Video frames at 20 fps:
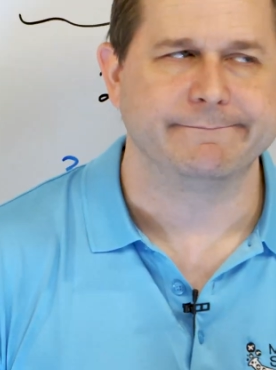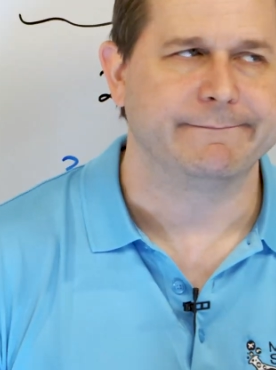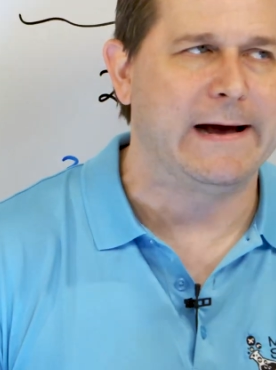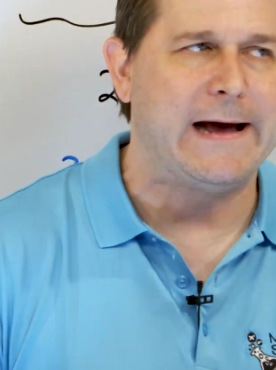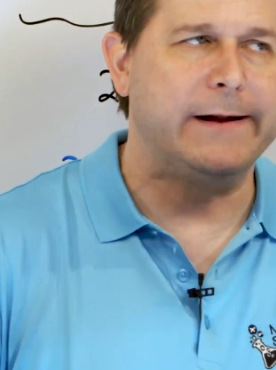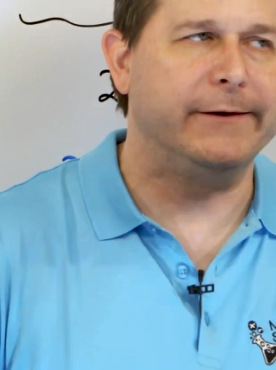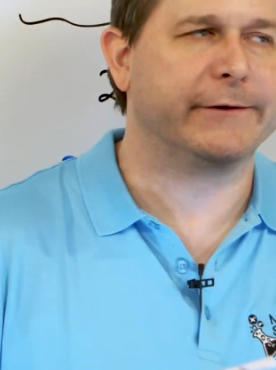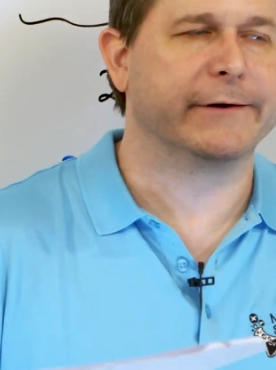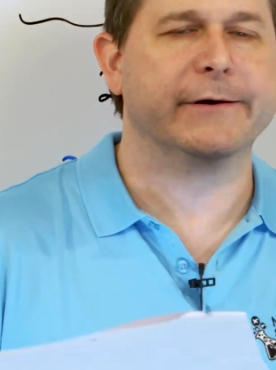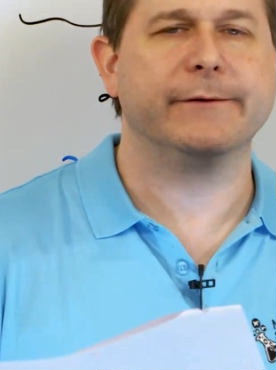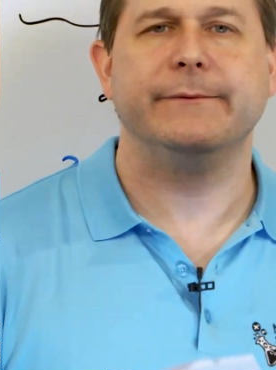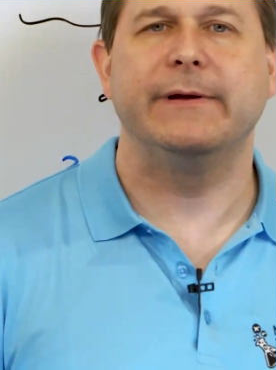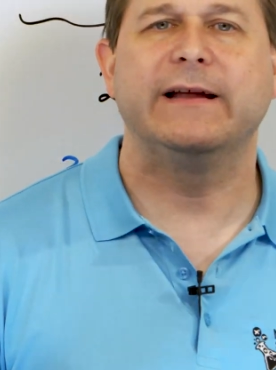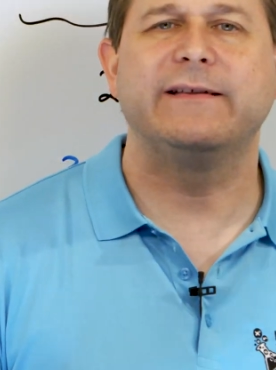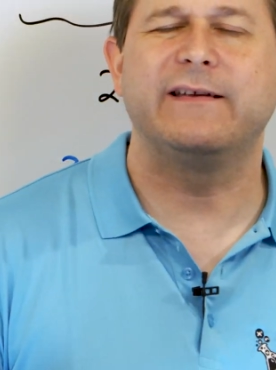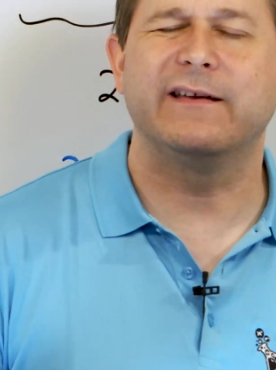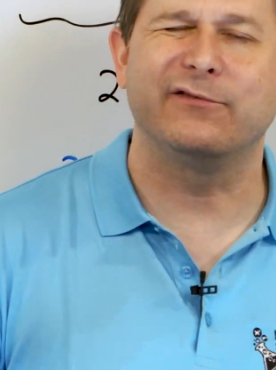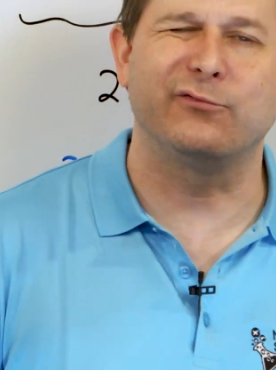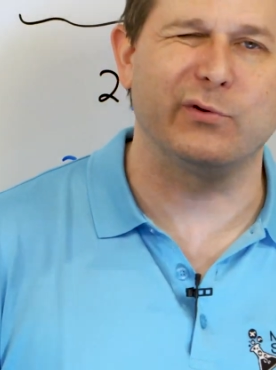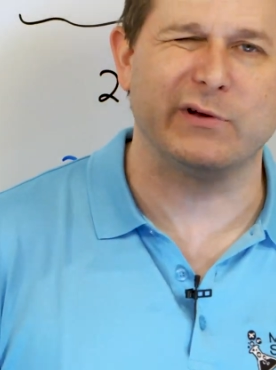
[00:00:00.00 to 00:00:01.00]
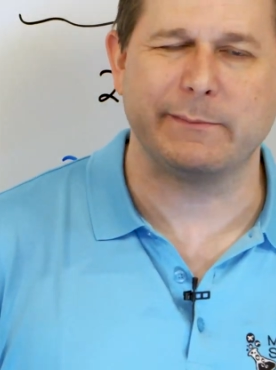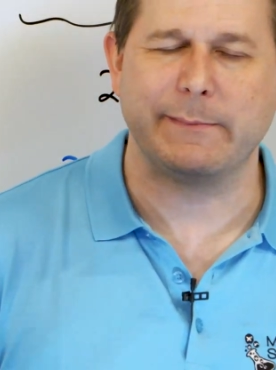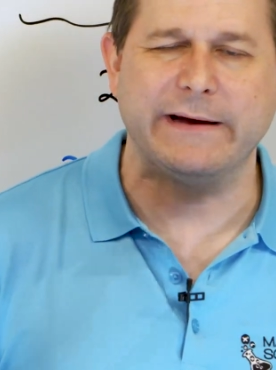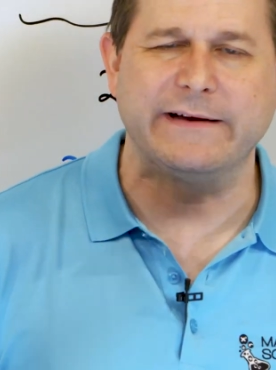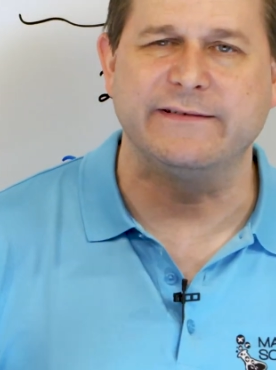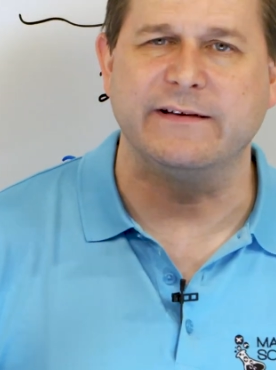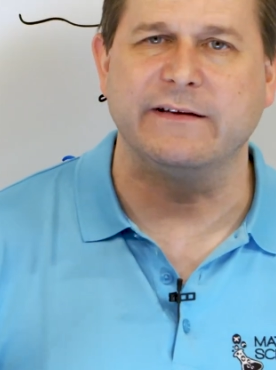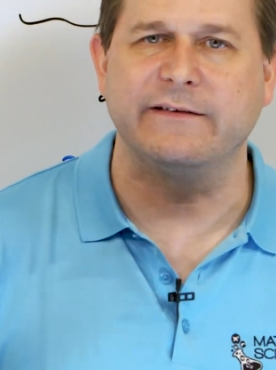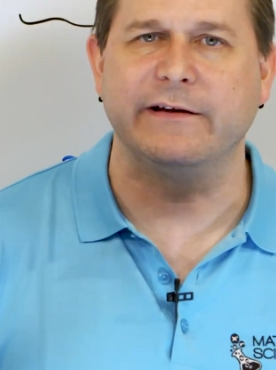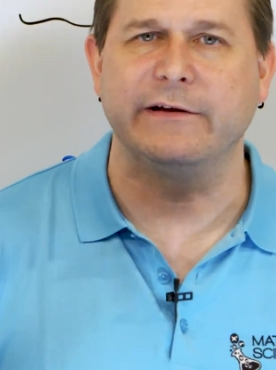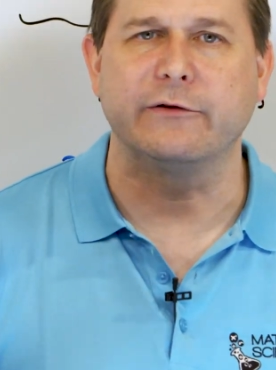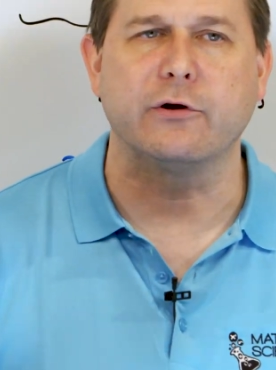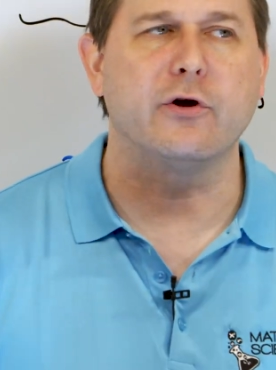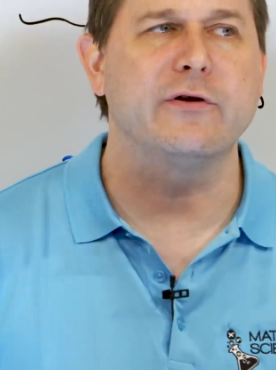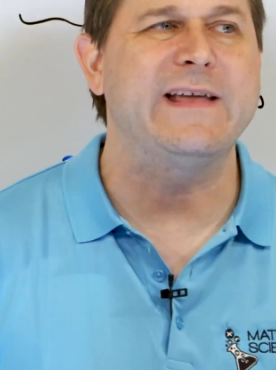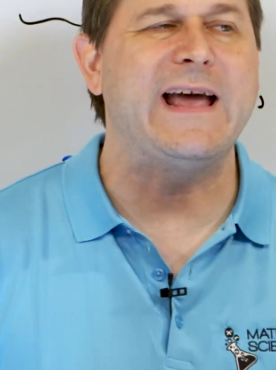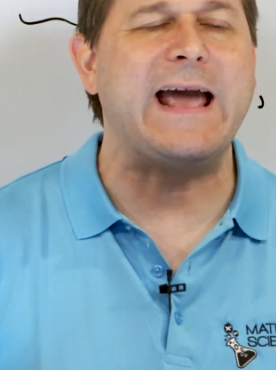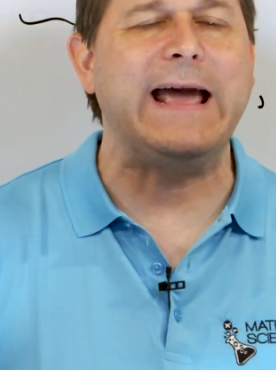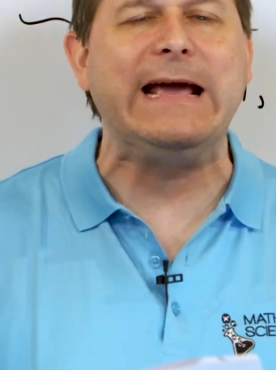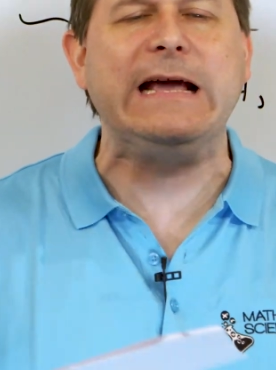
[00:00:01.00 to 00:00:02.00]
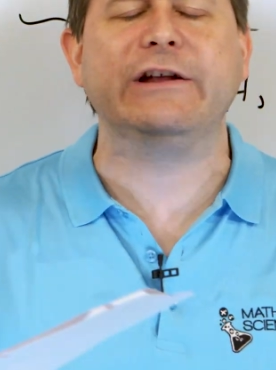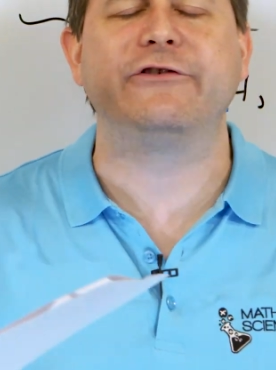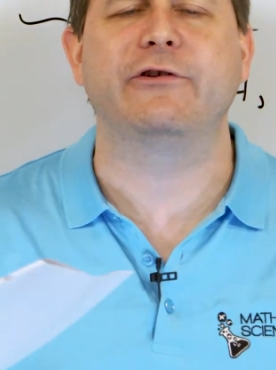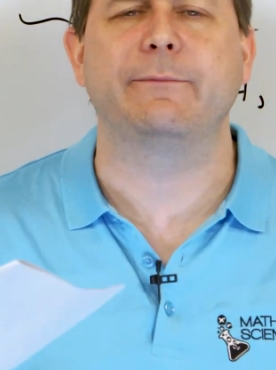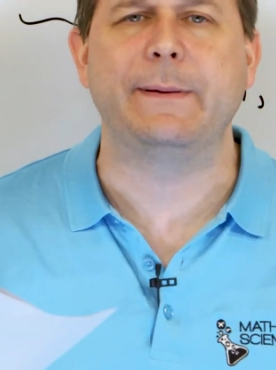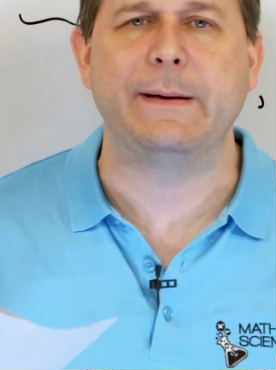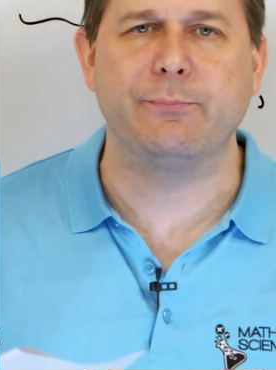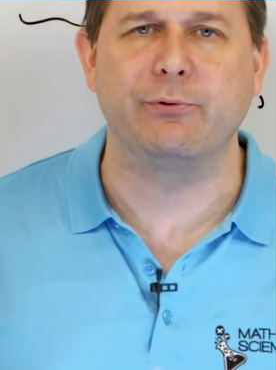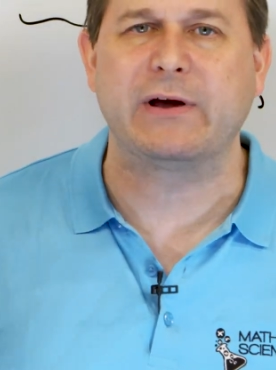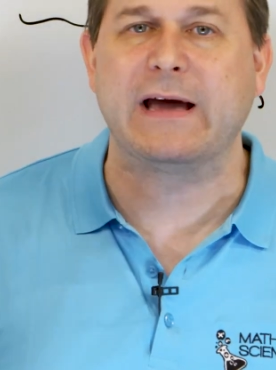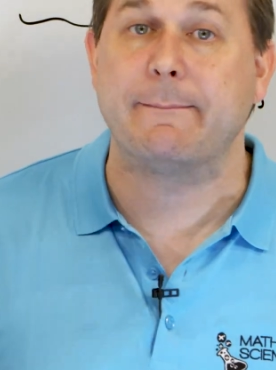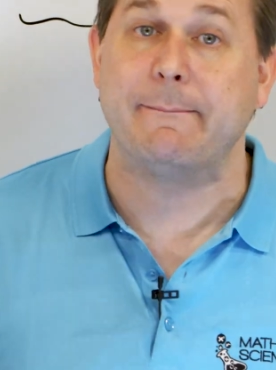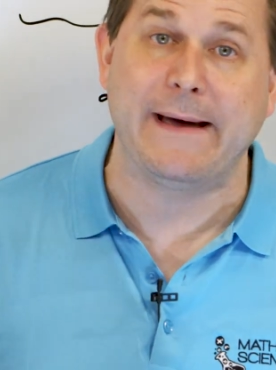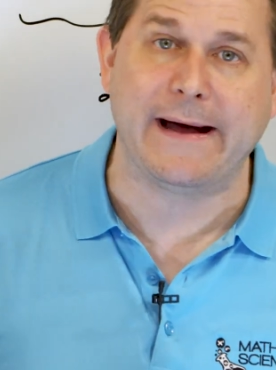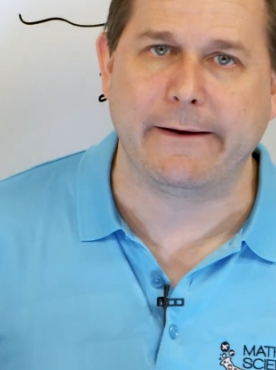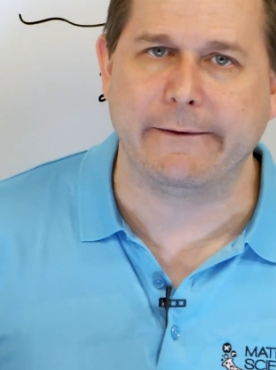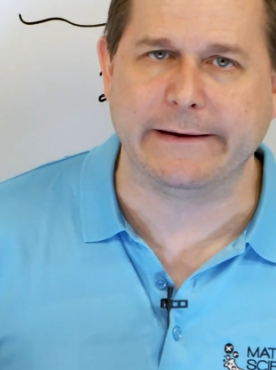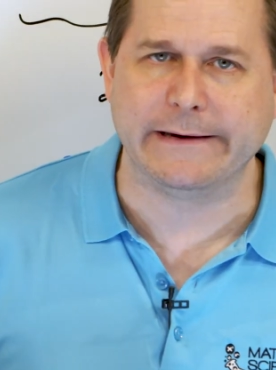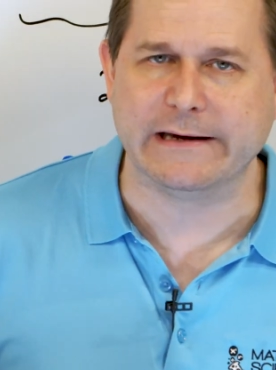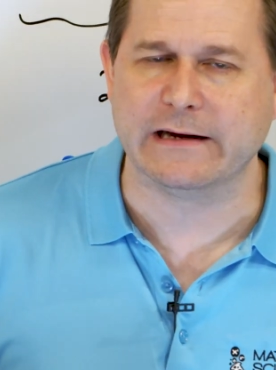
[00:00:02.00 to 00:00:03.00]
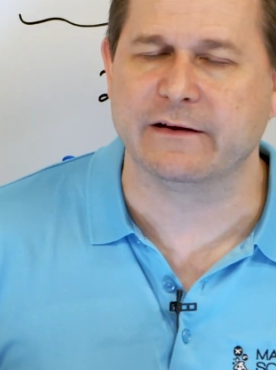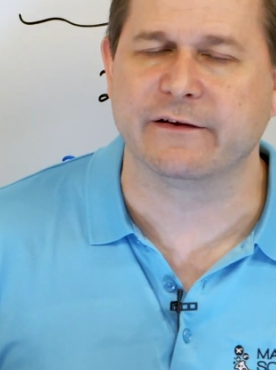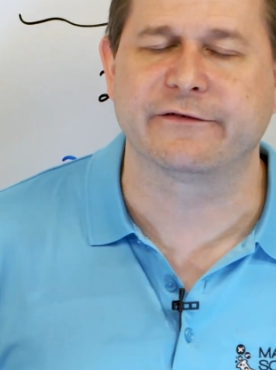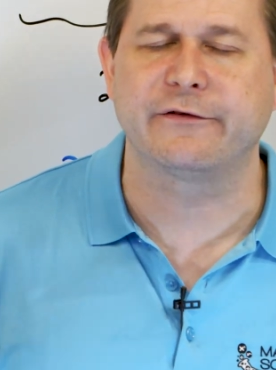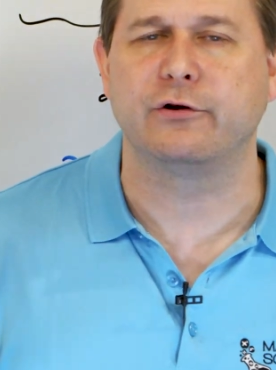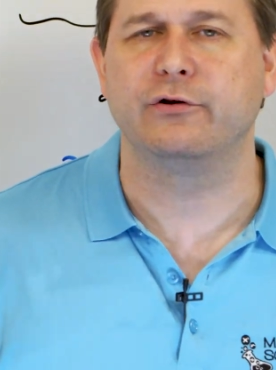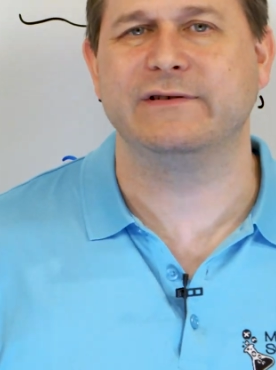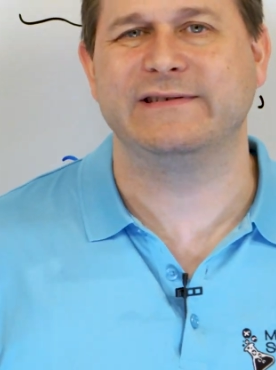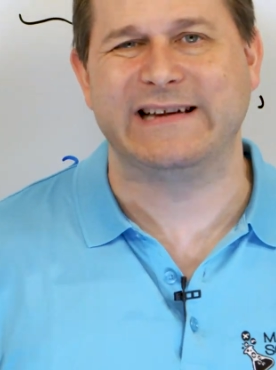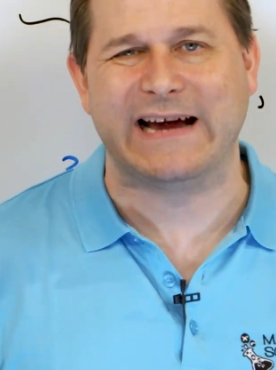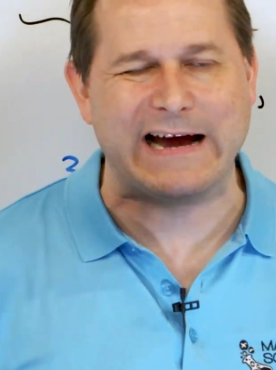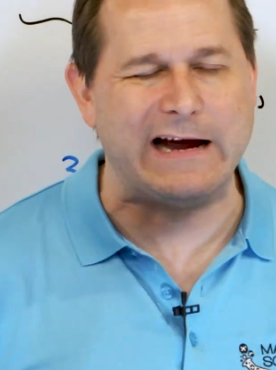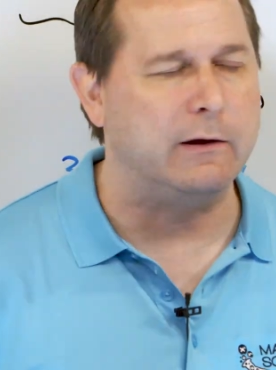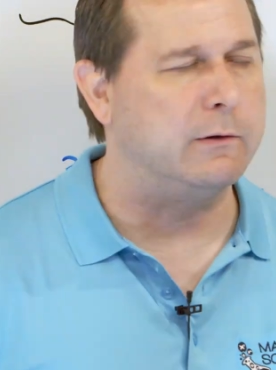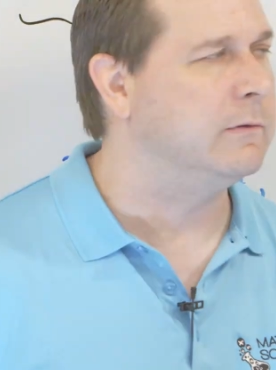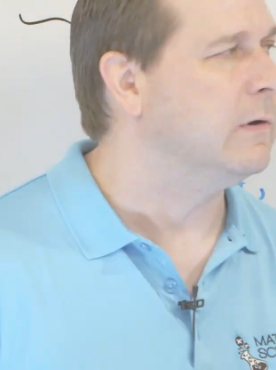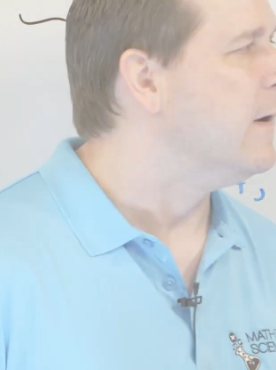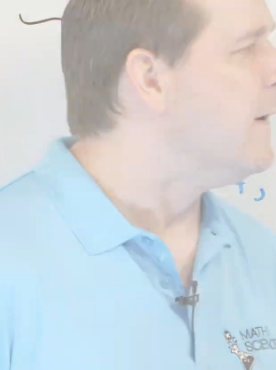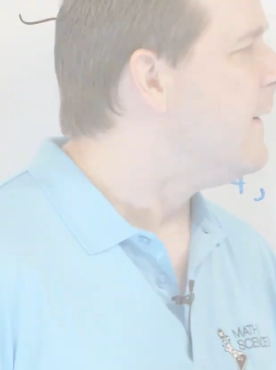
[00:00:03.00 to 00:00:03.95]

I don't know. That doesn't really make sense either. Or the age that people get married in a certain town.